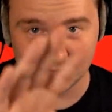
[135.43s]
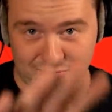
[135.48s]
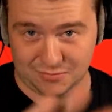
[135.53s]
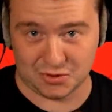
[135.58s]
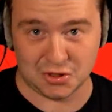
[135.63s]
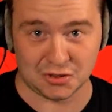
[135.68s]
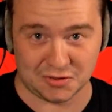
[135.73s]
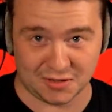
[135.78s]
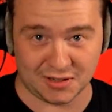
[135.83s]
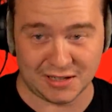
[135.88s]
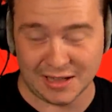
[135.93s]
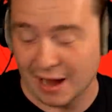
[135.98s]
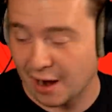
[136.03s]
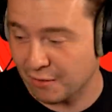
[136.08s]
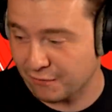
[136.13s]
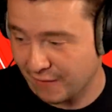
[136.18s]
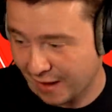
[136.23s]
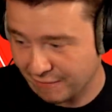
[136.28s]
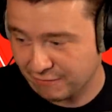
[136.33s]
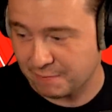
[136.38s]
Just to
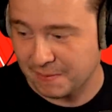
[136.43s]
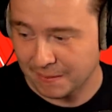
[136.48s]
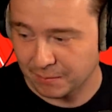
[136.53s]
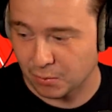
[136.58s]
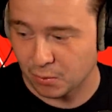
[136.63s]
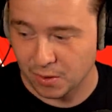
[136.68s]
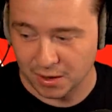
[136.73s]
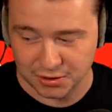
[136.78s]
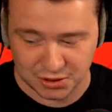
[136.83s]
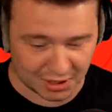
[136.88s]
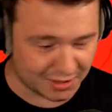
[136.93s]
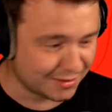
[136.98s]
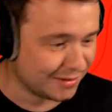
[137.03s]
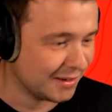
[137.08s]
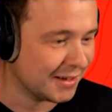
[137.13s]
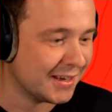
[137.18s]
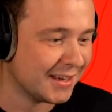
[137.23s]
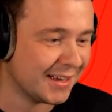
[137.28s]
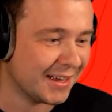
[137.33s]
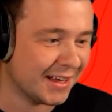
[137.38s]
clarify for people watching,
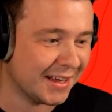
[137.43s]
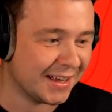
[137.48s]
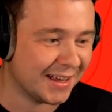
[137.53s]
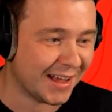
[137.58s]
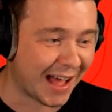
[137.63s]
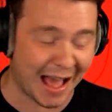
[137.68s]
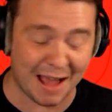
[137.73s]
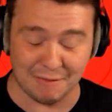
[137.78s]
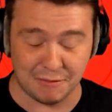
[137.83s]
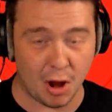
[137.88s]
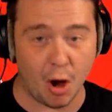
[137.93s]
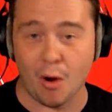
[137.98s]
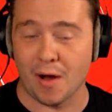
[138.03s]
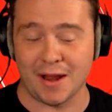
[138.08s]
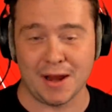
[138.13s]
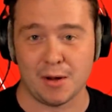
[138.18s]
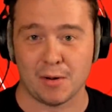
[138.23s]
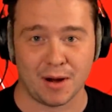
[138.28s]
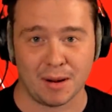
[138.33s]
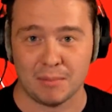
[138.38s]
I have no
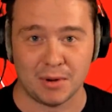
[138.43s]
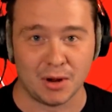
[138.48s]
idea what I'm